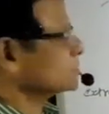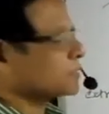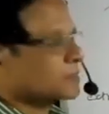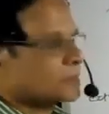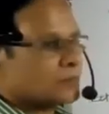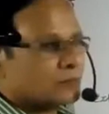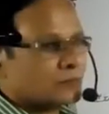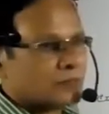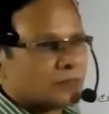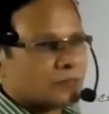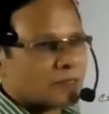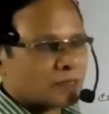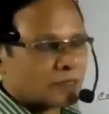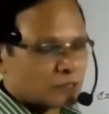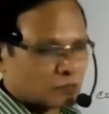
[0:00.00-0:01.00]
is nothing but
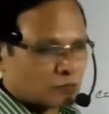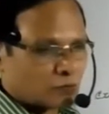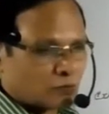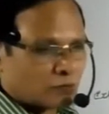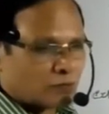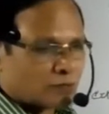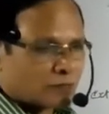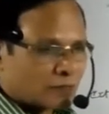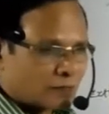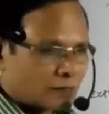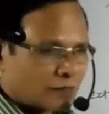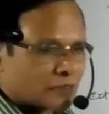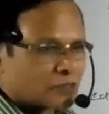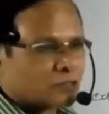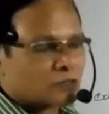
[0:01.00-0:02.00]
actually the
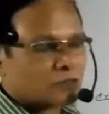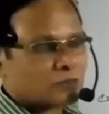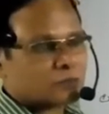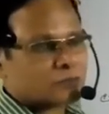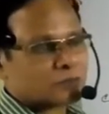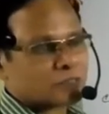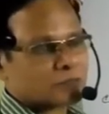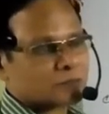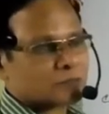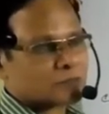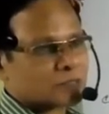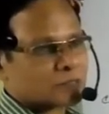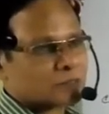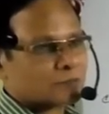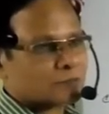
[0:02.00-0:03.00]
collection of stem
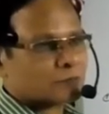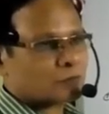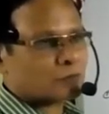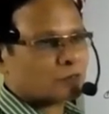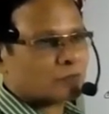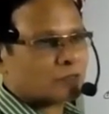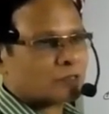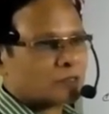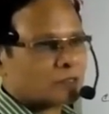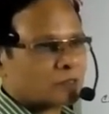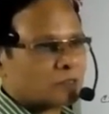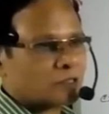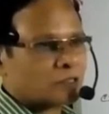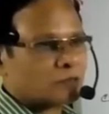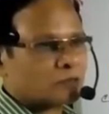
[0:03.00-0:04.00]
cells from the umbilical
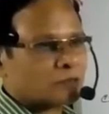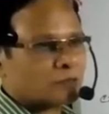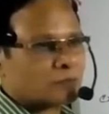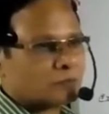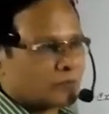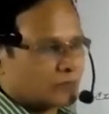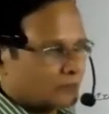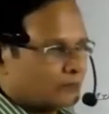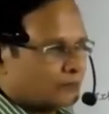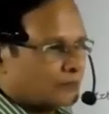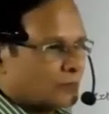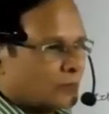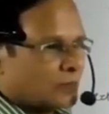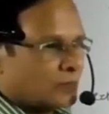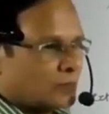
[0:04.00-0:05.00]
cord during birth.
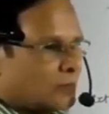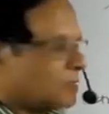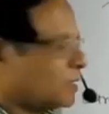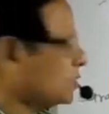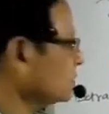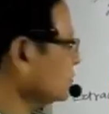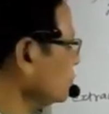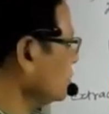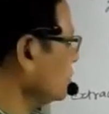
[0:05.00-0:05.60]
Not